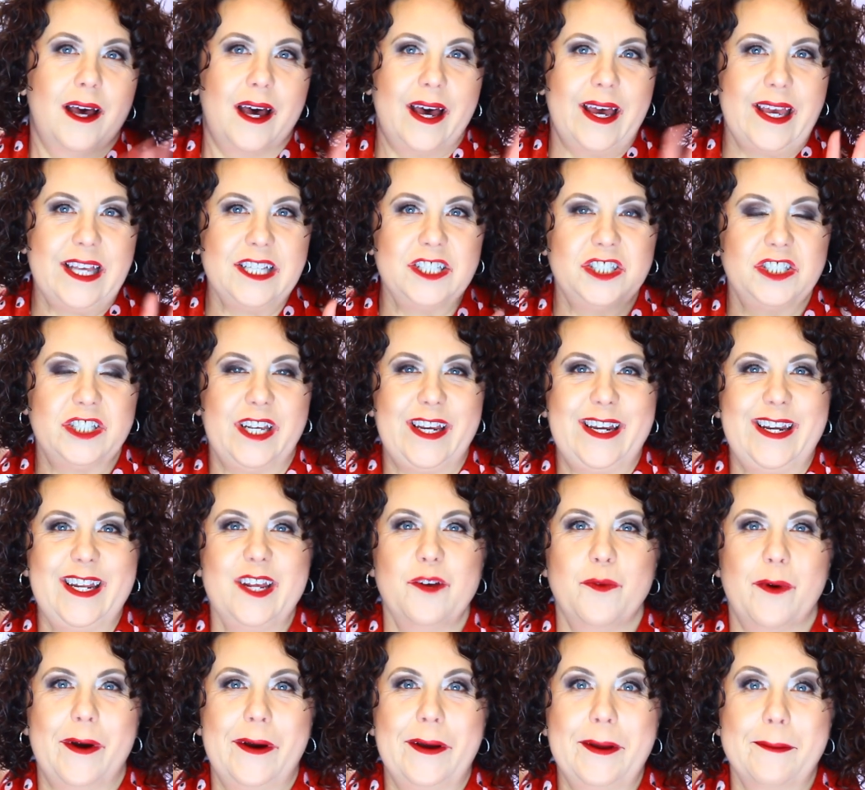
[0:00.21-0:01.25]
Hi, it's Jannie.
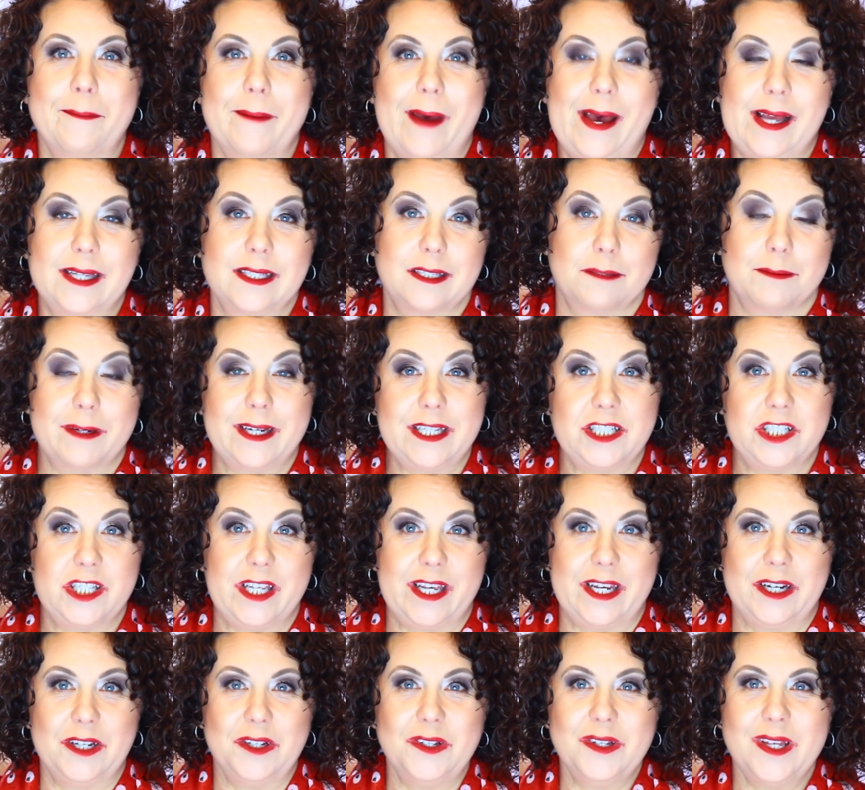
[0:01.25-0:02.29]
Welcome back to my
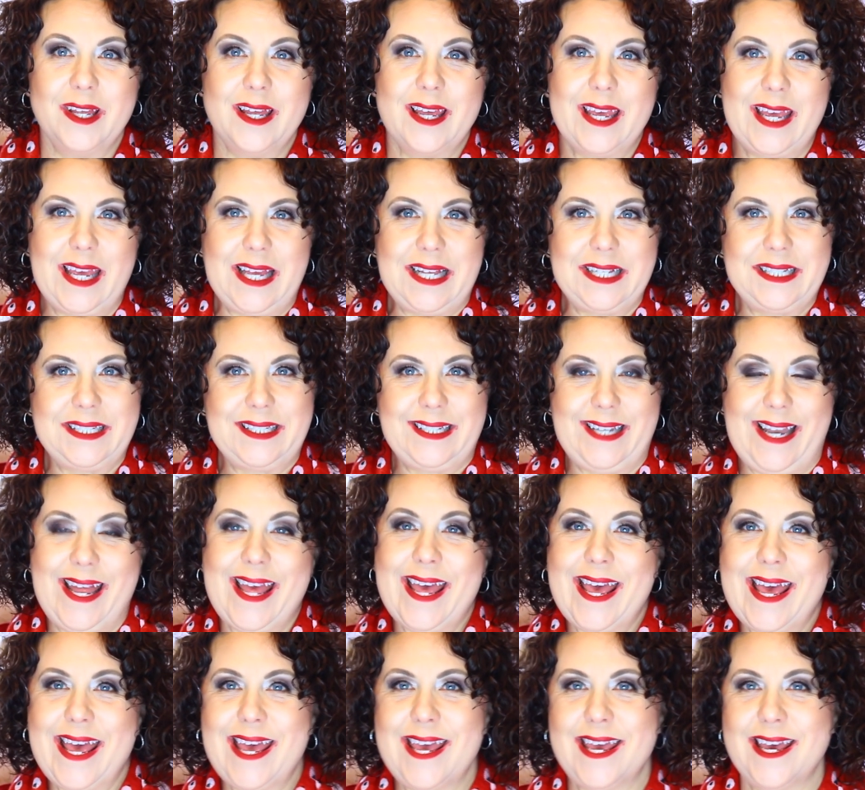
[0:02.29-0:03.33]
channel. And
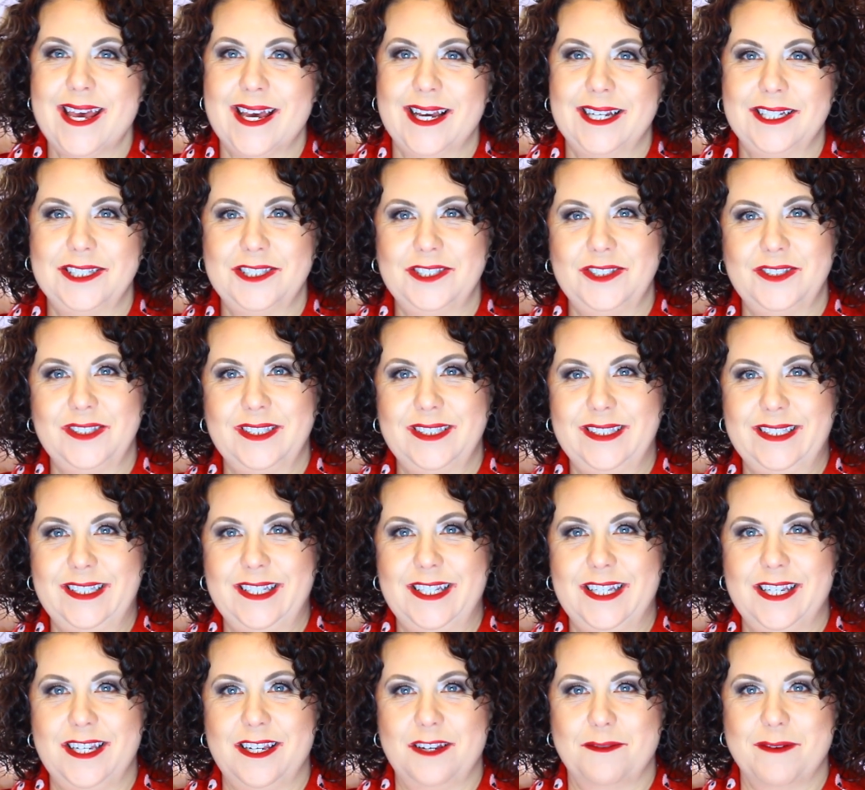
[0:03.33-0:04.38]
today, as you
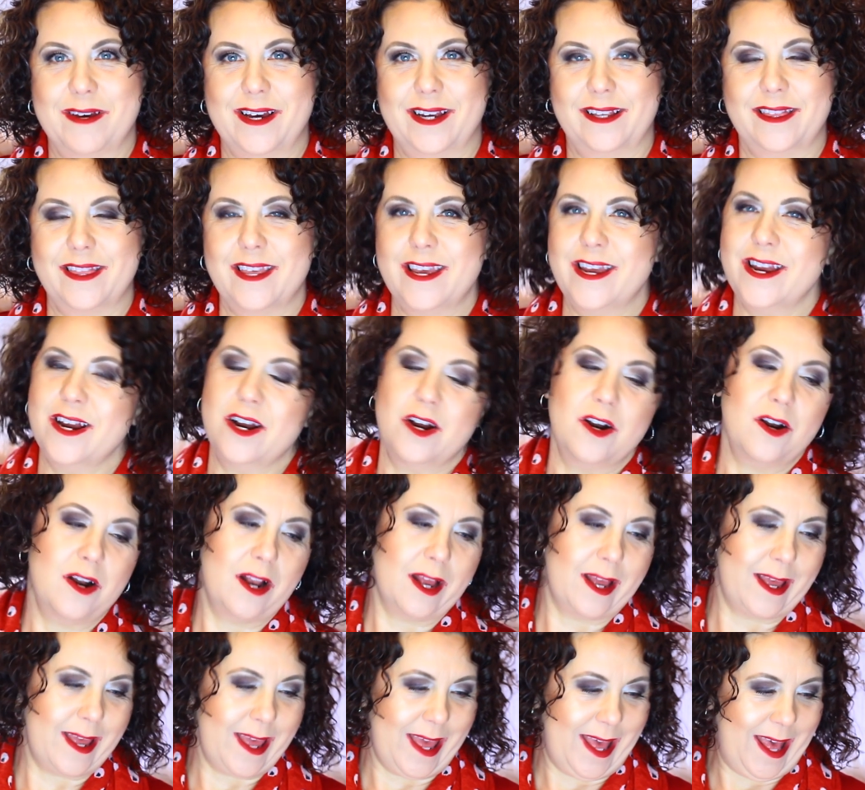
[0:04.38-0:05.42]
see back there,
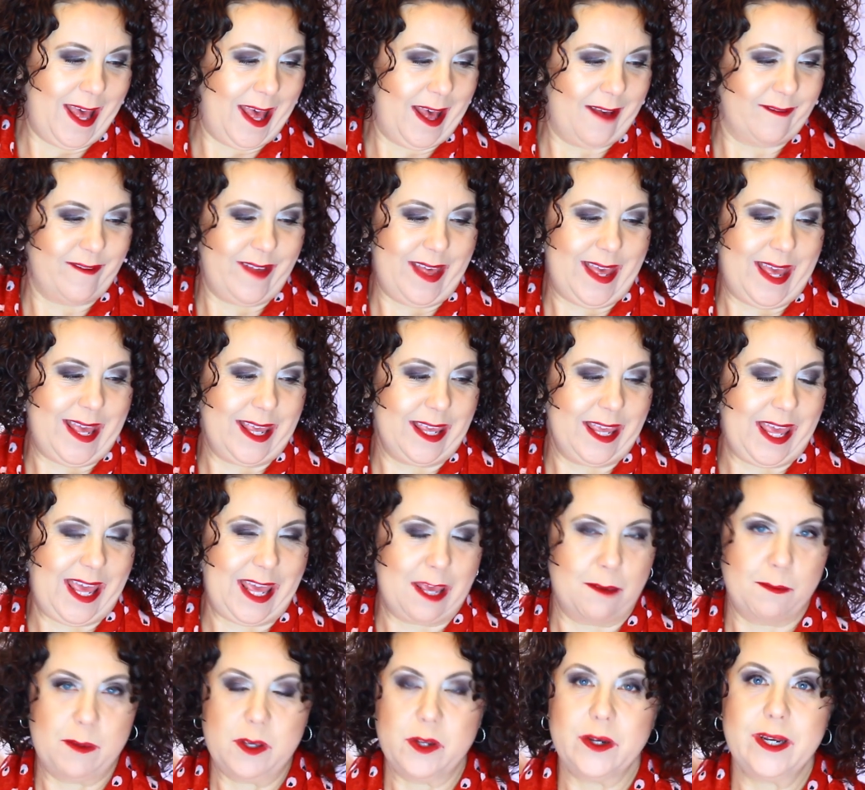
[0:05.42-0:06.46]
I have a
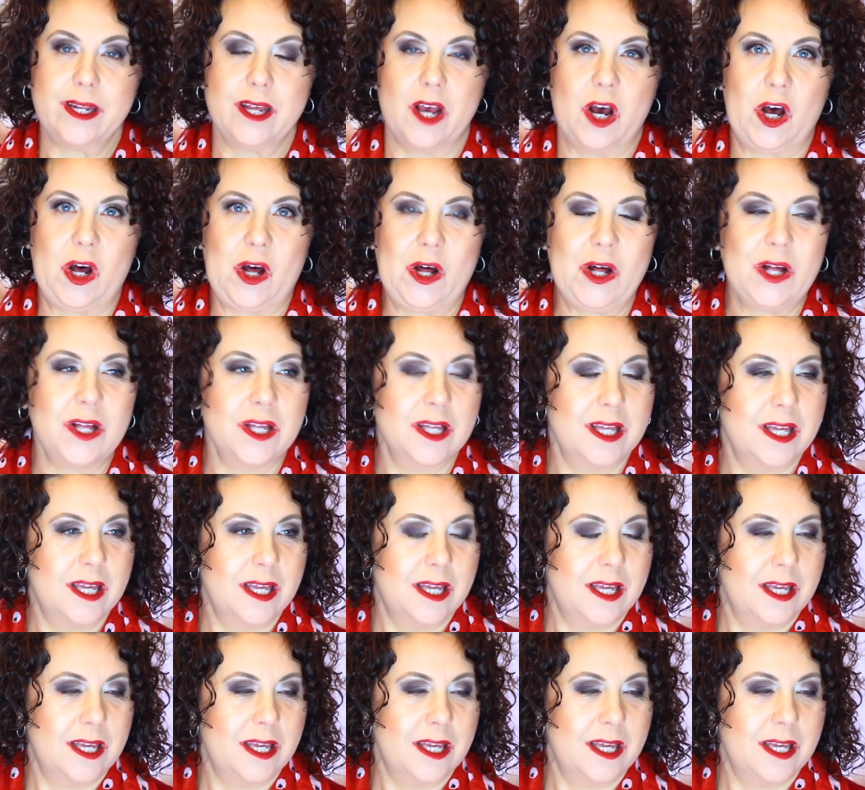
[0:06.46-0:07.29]
K-Beauty haul.